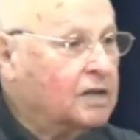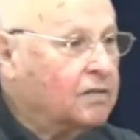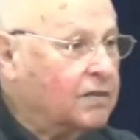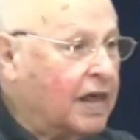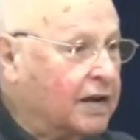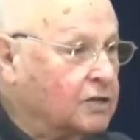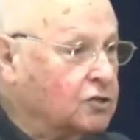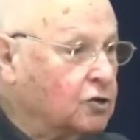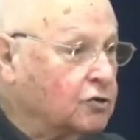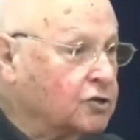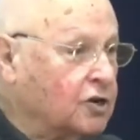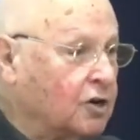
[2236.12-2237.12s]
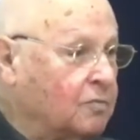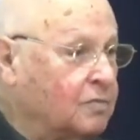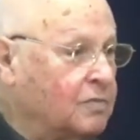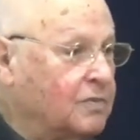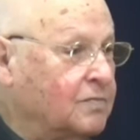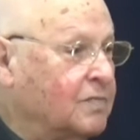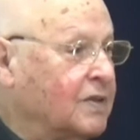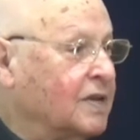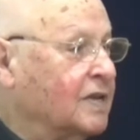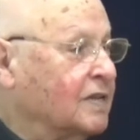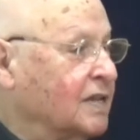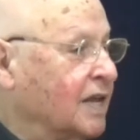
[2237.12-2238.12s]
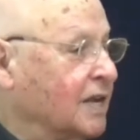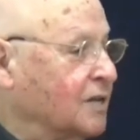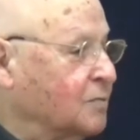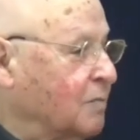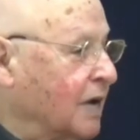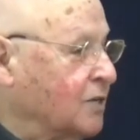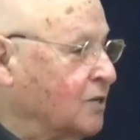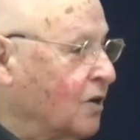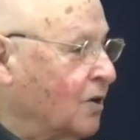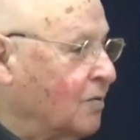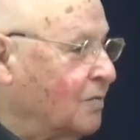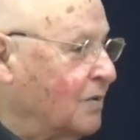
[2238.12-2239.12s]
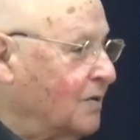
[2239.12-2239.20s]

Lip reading: That is your job. That is my job.